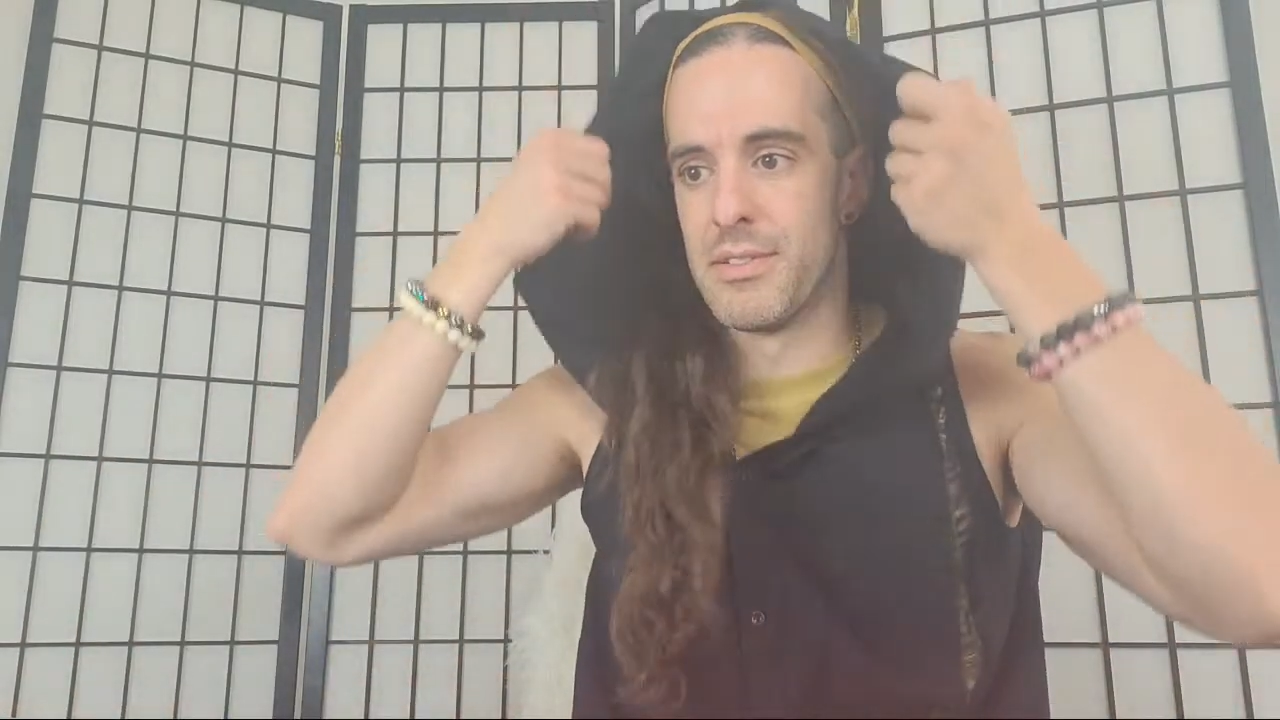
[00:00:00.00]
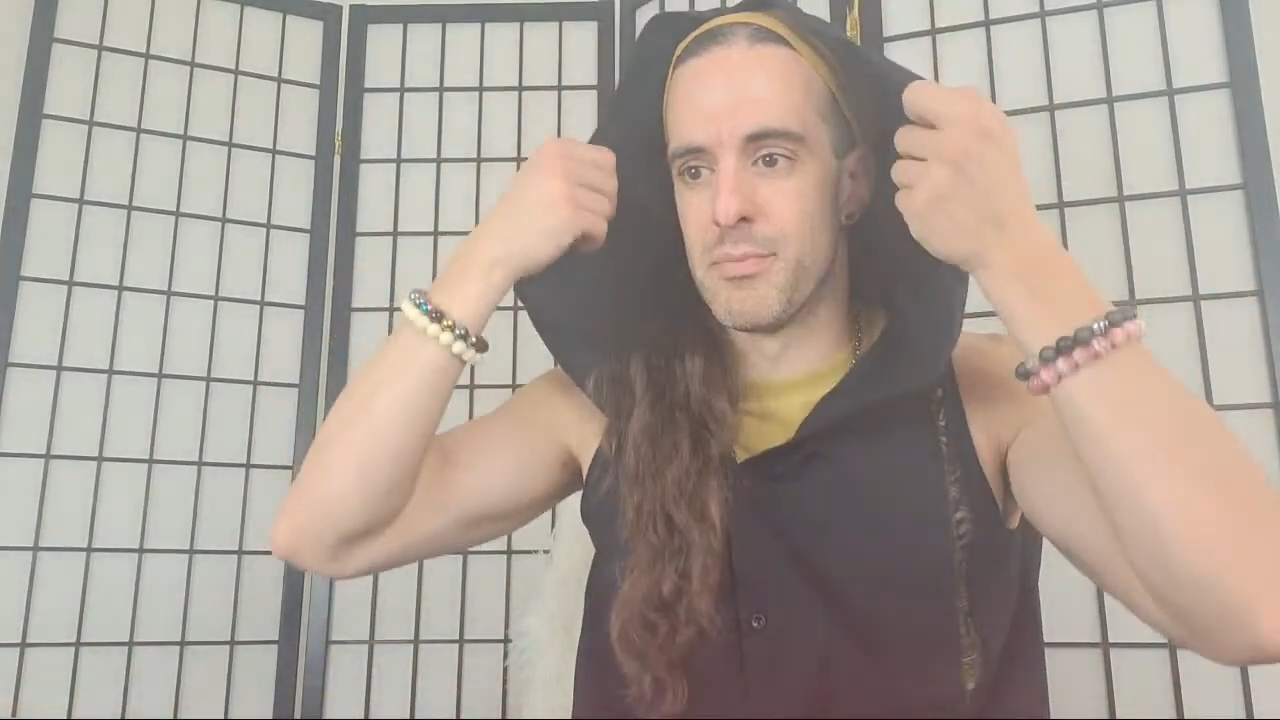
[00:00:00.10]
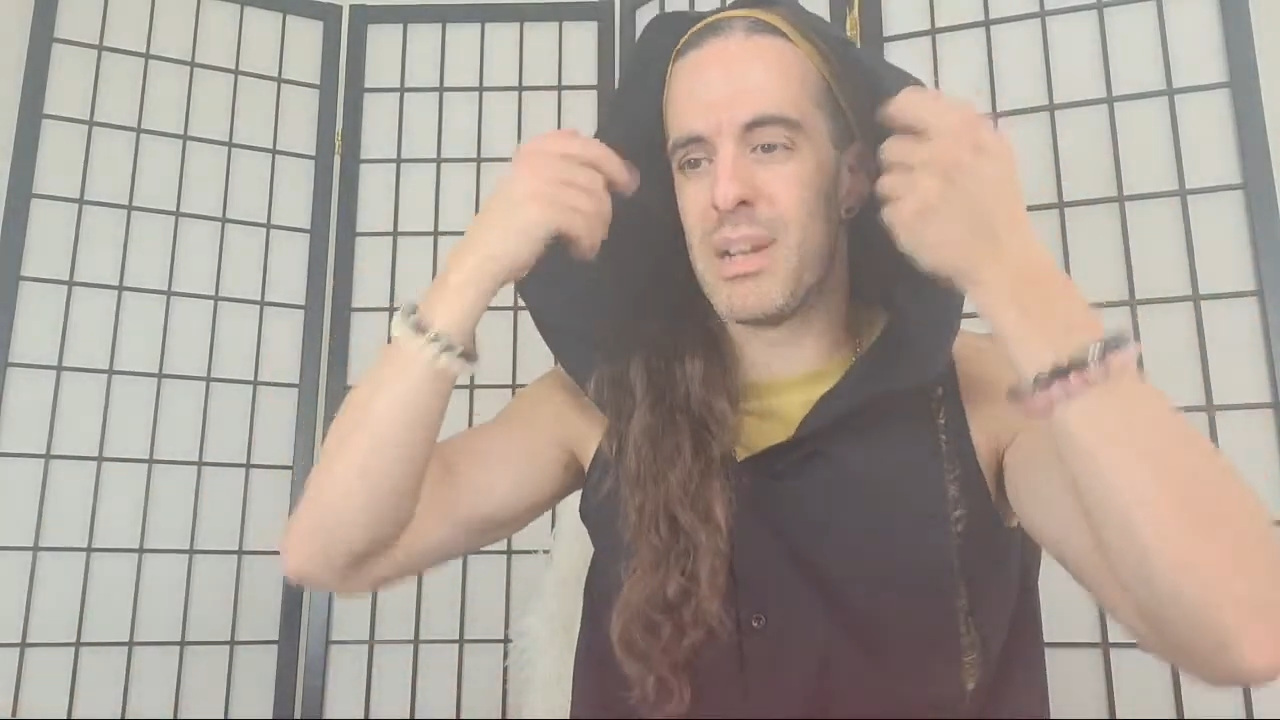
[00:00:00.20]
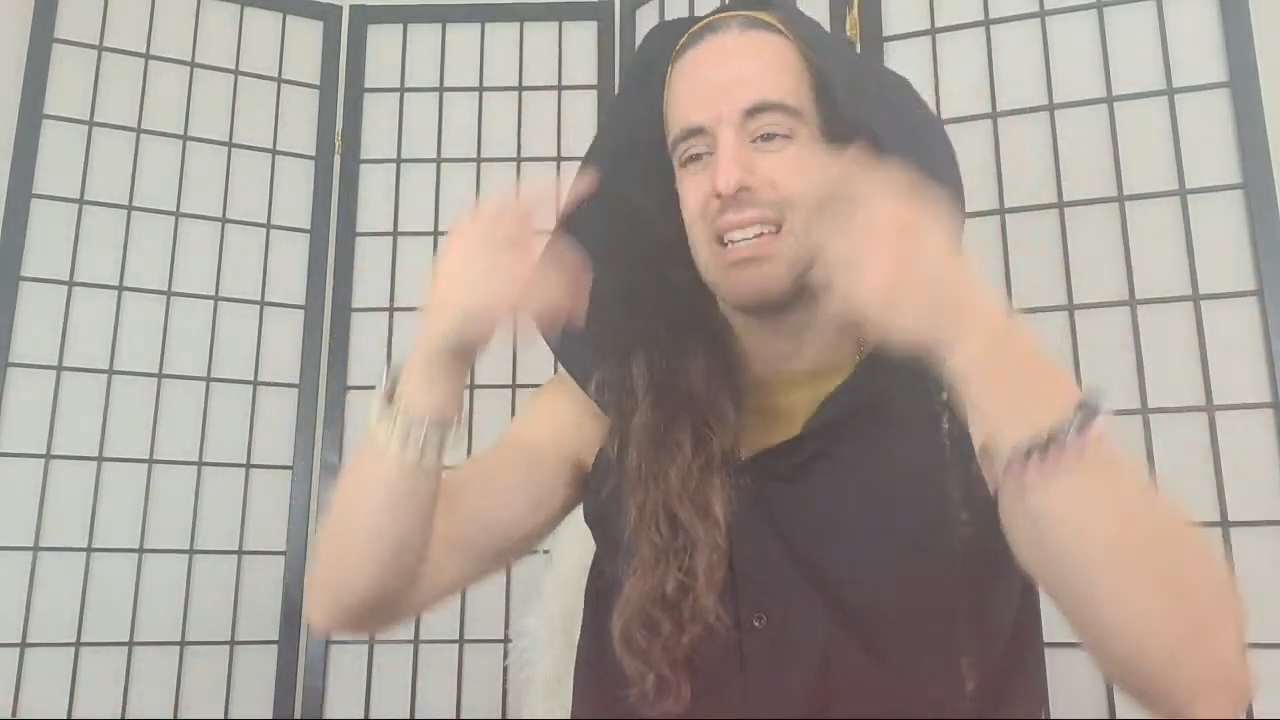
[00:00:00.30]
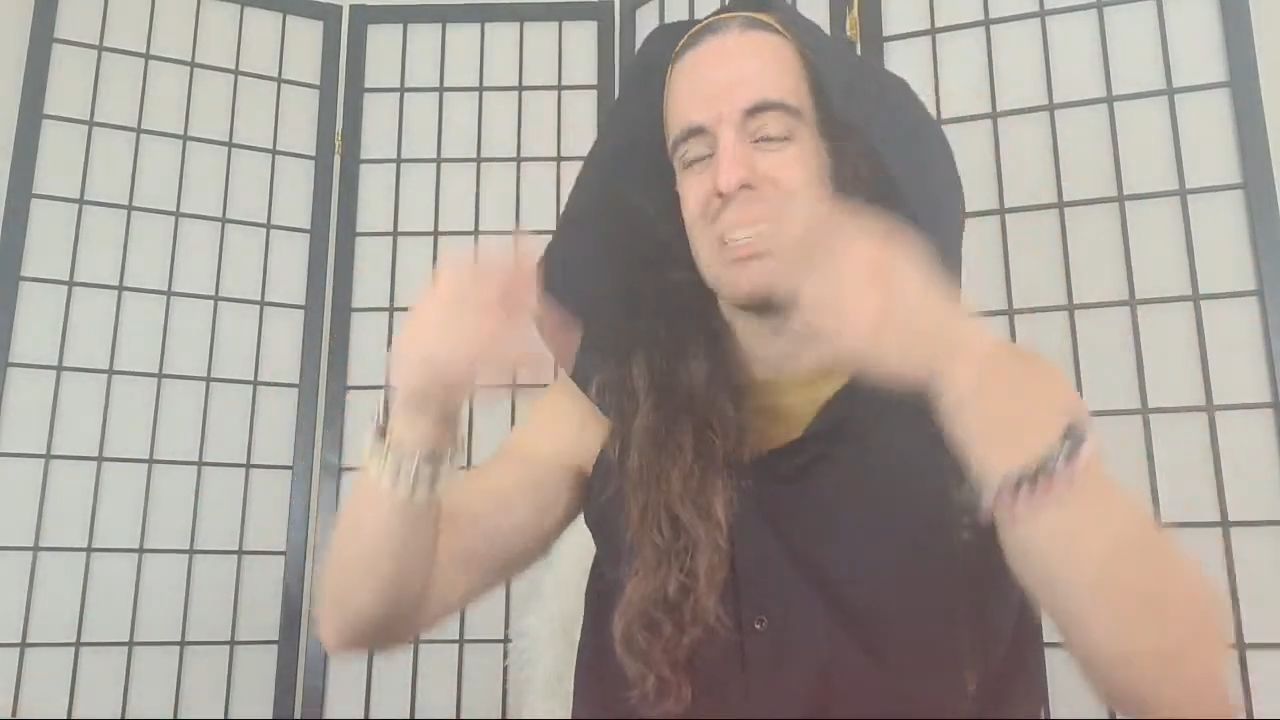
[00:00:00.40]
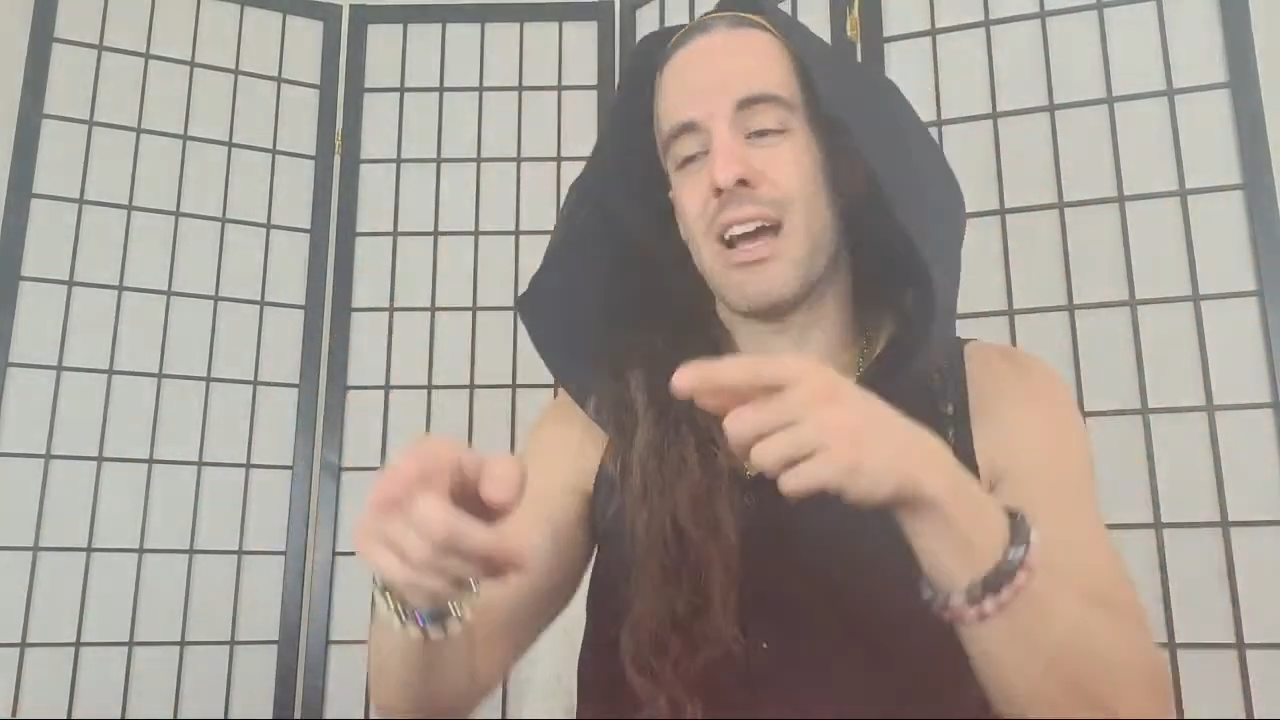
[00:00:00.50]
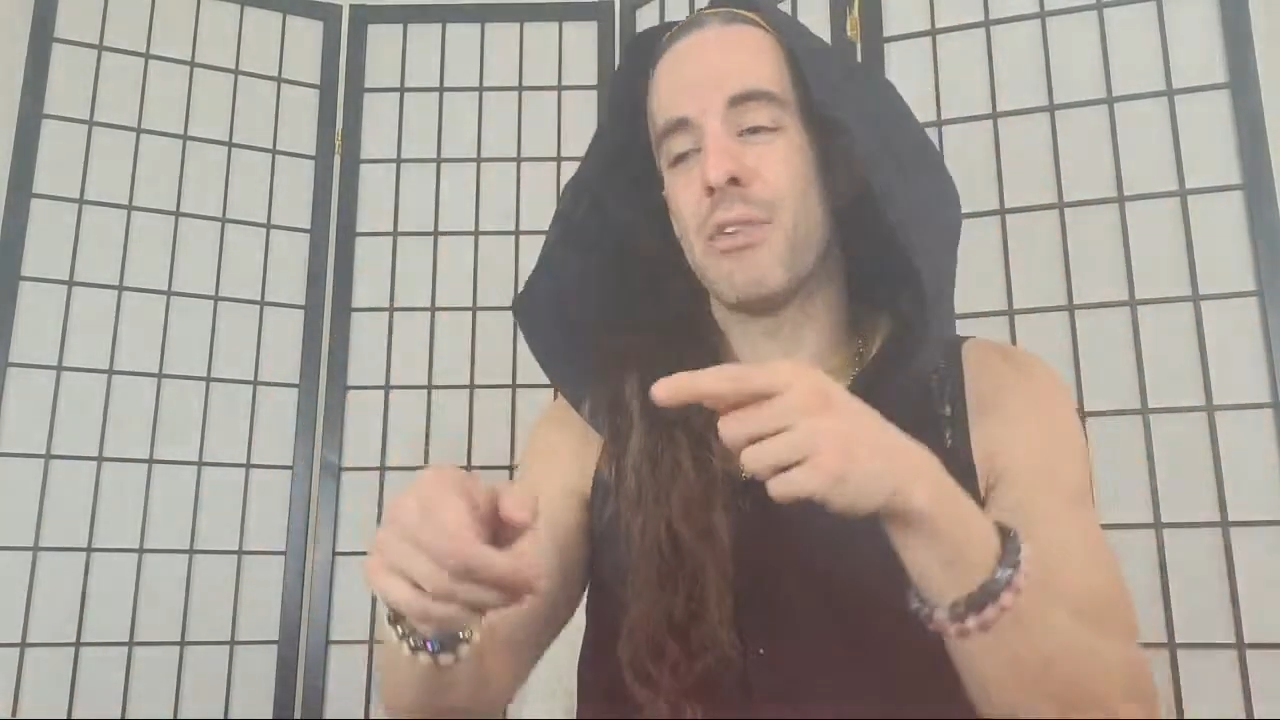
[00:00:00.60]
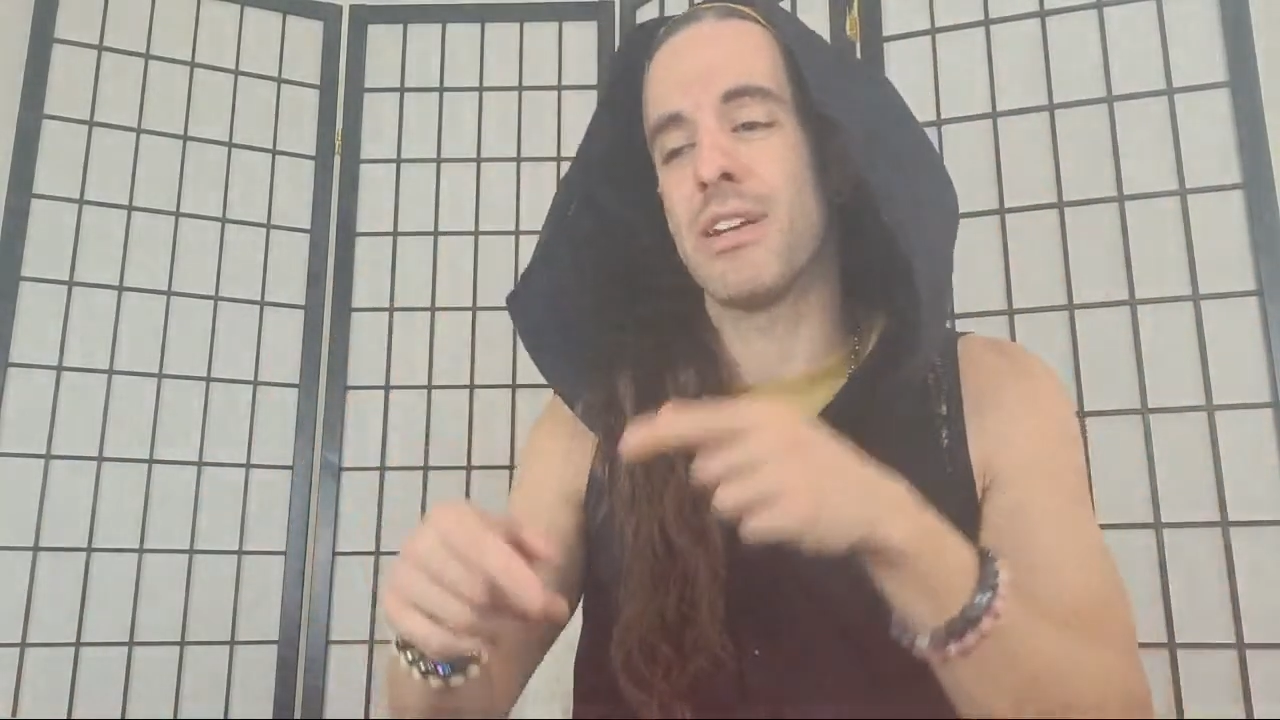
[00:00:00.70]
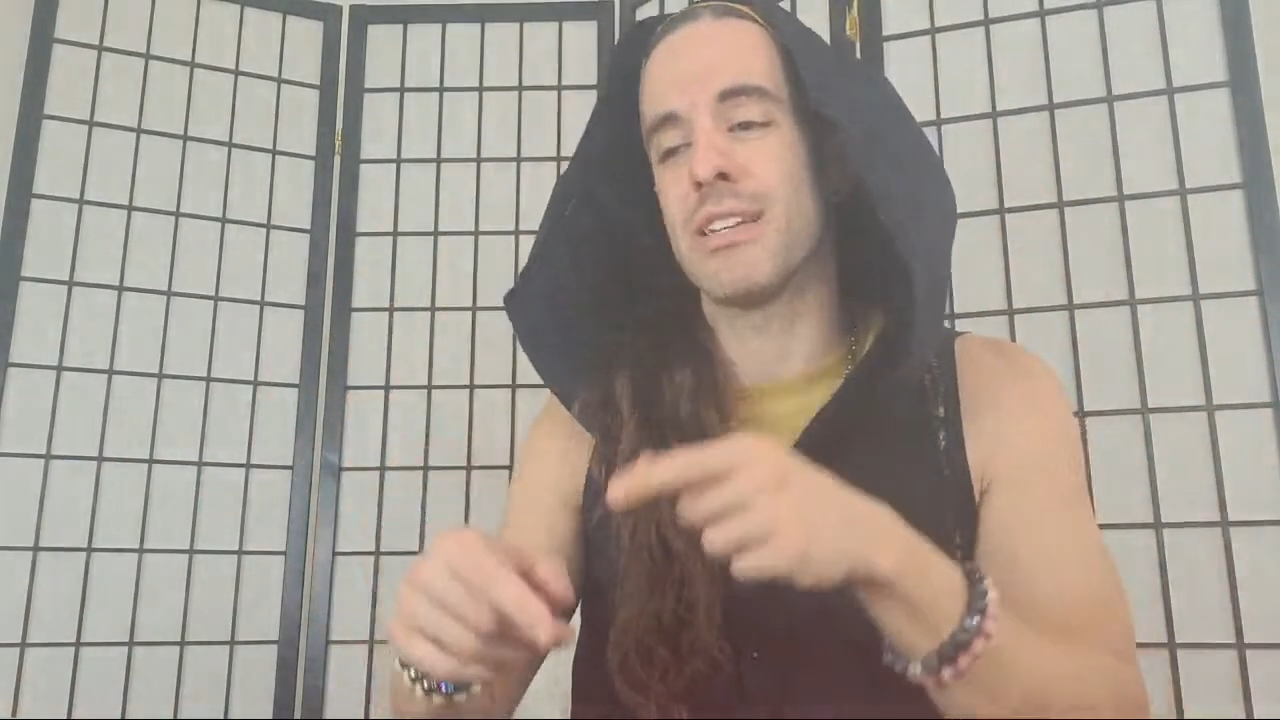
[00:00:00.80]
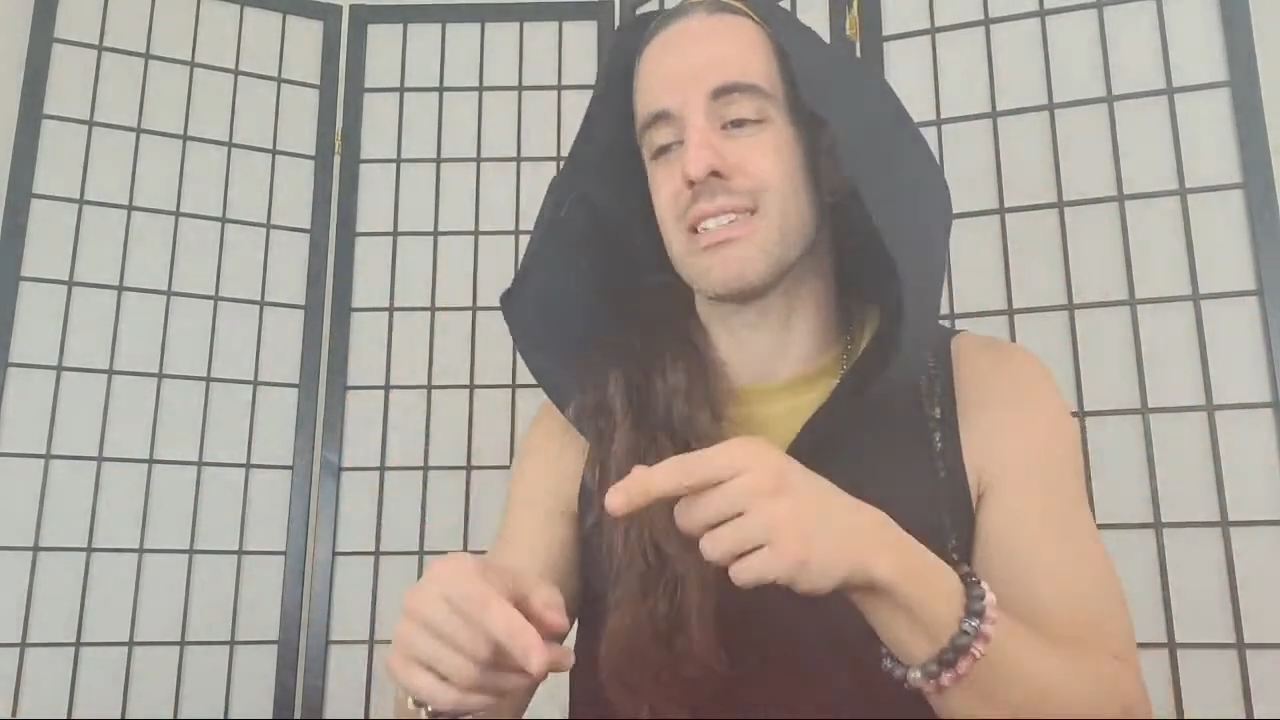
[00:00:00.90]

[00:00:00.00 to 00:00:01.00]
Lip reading: But he's down on his